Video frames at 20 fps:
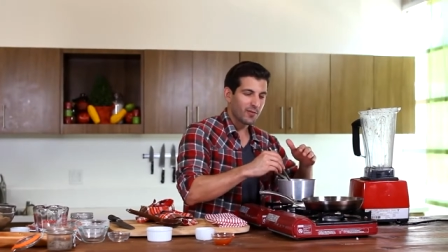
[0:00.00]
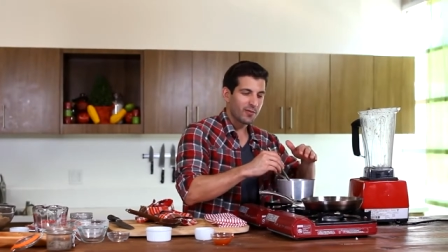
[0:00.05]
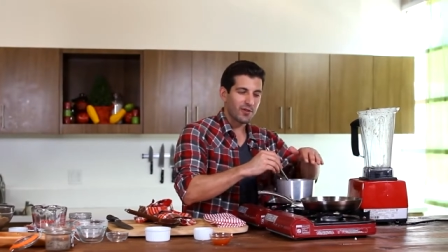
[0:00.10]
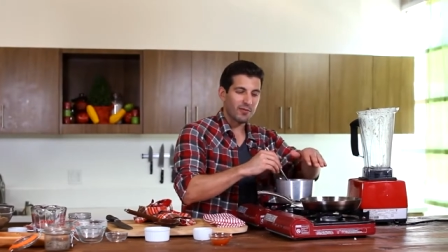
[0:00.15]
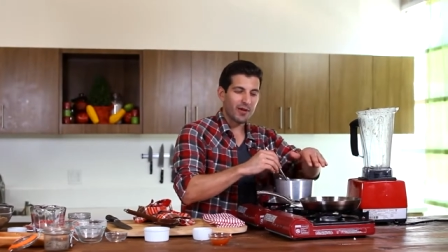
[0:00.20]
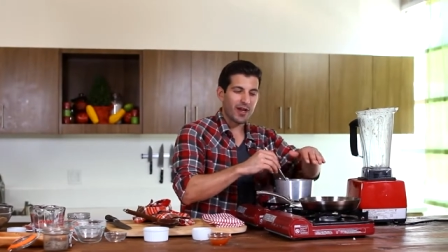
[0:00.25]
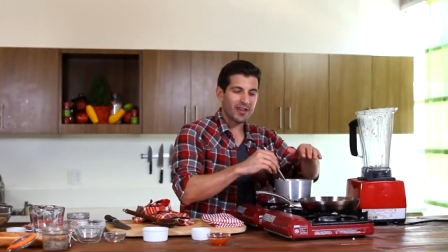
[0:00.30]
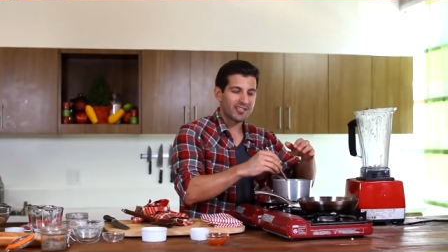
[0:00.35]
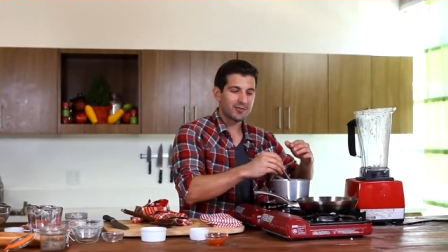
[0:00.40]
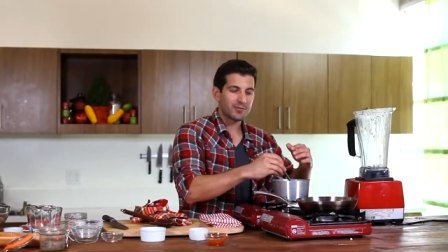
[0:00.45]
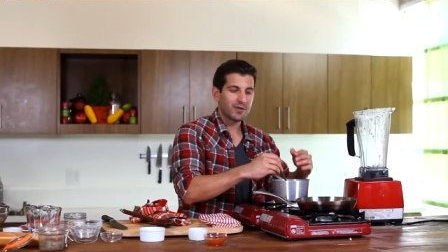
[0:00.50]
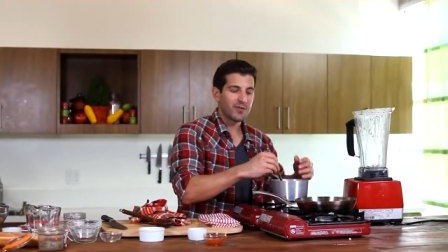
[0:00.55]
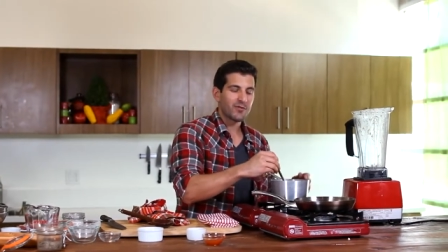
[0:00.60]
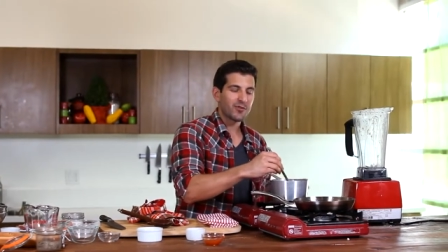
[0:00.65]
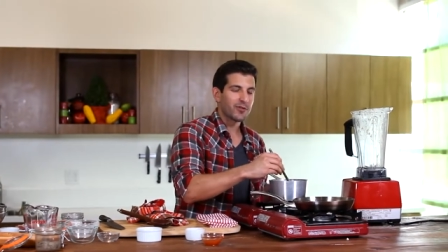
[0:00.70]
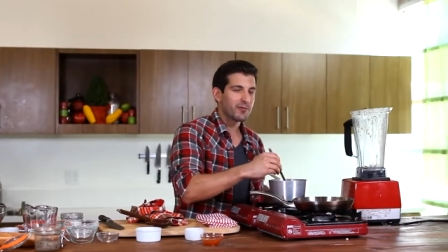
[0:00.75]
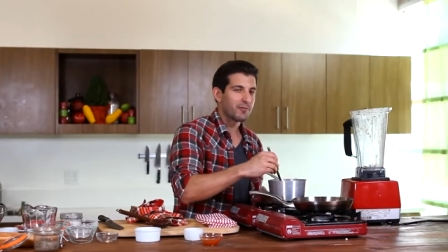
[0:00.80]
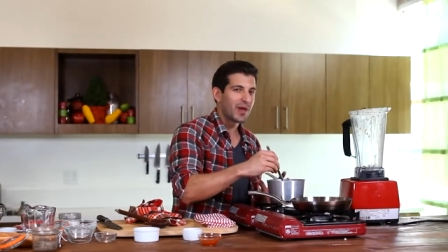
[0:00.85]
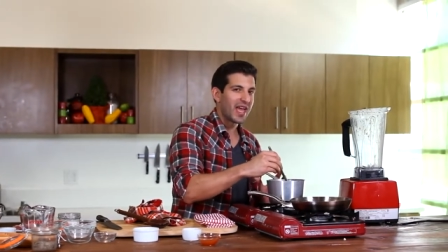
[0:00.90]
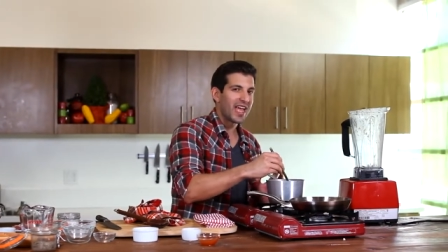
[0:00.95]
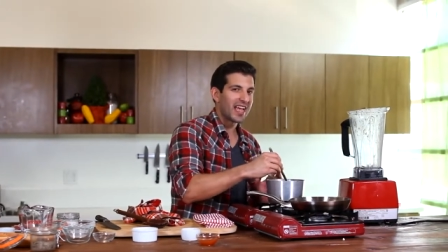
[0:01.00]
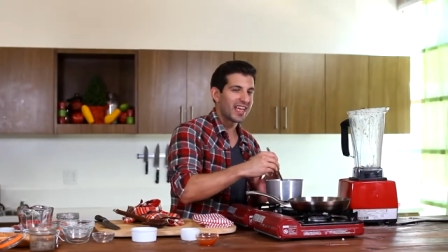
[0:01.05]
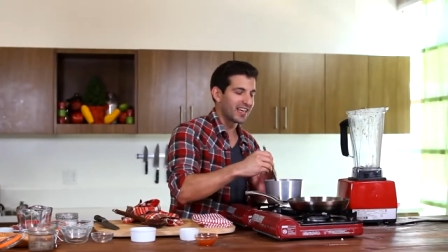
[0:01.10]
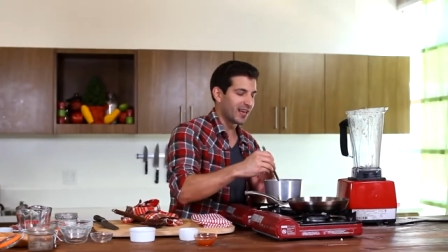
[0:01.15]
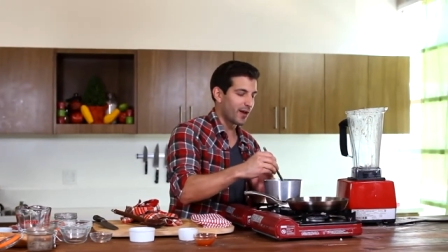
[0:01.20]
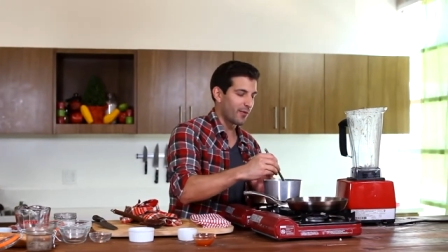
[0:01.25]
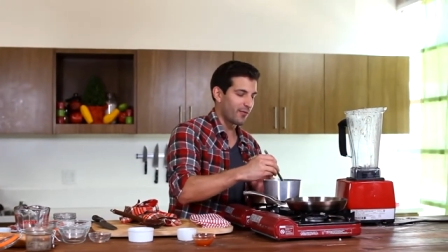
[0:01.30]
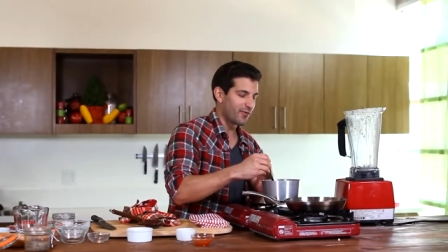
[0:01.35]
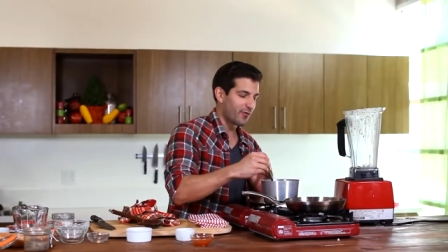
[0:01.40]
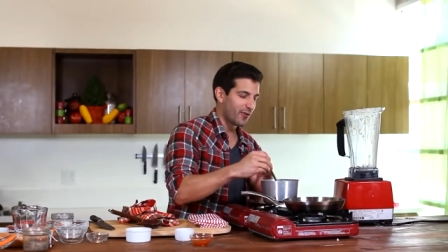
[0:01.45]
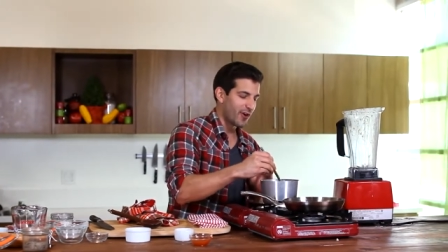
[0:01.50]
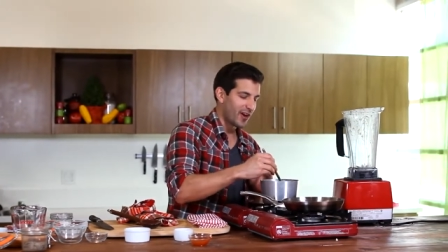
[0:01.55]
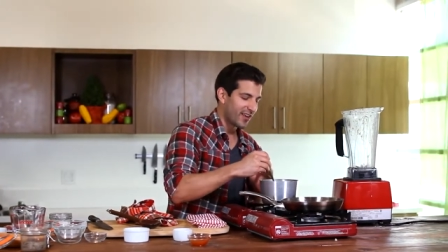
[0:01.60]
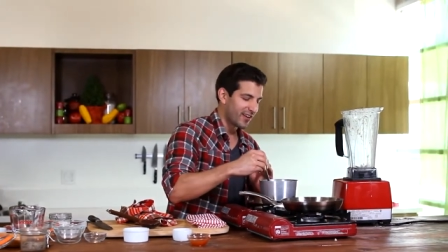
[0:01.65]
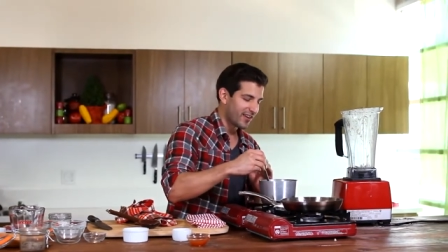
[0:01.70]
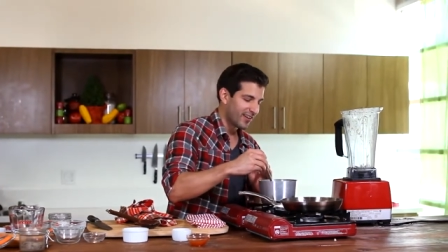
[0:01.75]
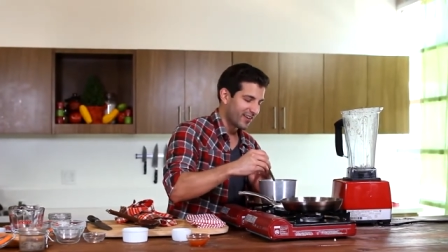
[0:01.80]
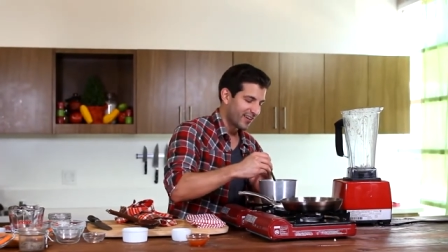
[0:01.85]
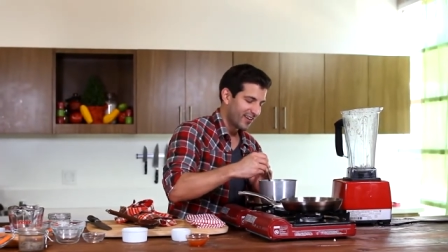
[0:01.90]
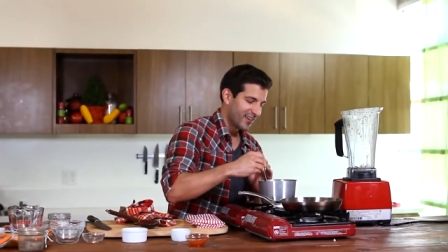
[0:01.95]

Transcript: but that might just be from the bacon up front.